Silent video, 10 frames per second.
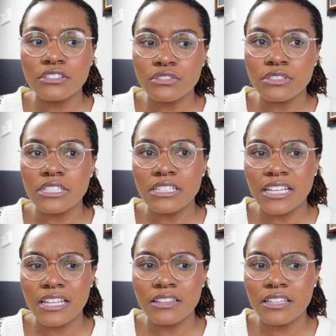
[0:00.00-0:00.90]
see
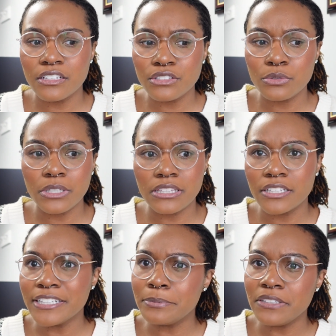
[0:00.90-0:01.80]
that they're doing
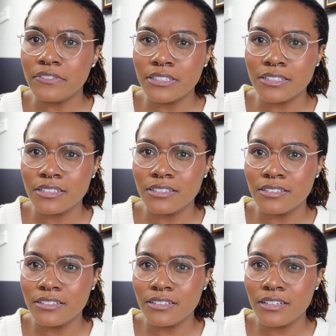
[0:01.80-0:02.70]
therapy via
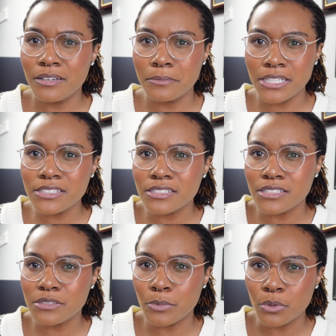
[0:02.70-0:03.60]
a
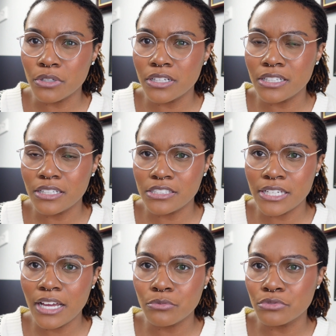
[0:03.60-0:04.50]
message board and a
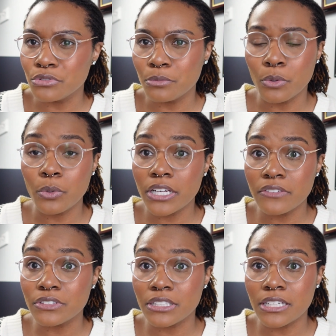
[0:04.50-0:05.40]
chat room or
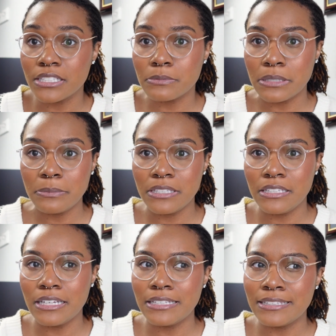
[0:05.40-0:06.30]
whatever the case may
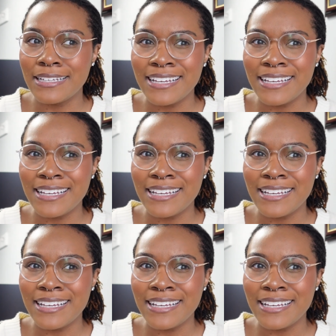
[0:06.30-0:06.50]
be, and